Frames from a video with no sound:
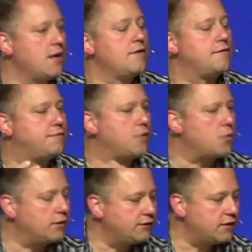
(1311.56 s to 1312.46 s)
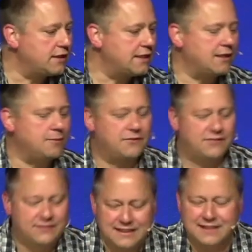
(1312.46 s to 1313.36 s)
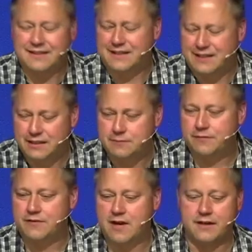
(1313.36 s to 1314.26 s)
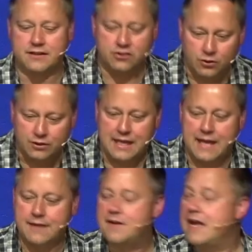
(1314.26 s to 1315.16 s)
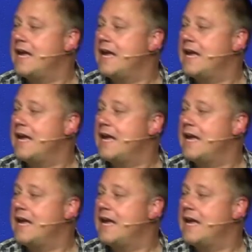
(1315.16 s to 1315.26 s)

focus on him, seek the kingdom of God in your life